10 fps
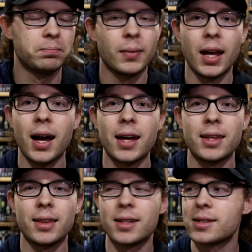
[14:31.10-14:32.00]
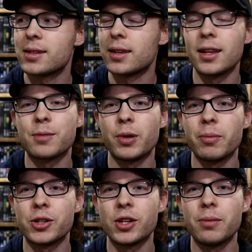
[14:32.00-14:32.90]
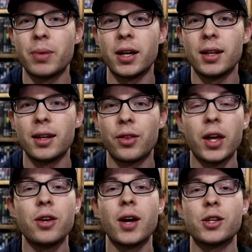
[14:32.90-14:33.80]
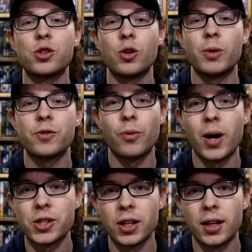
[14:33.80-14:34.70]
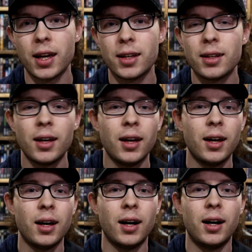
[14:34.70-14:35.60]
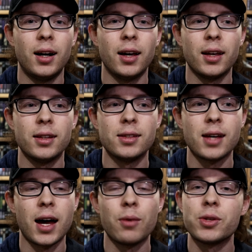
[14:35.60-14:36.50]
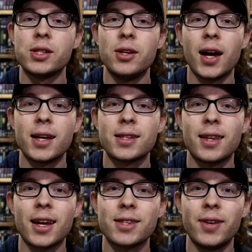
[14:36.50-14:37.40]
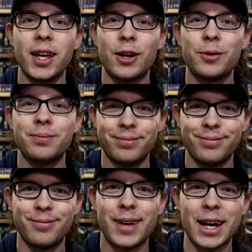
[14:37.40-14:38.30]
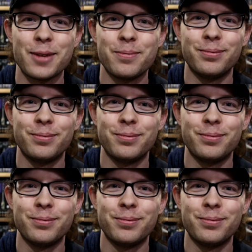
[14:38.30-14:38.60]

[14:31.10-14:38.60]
yeah, I think that's pretty much it. But thank you guys so much for watching again, and I will see you guys in the next video. Bye.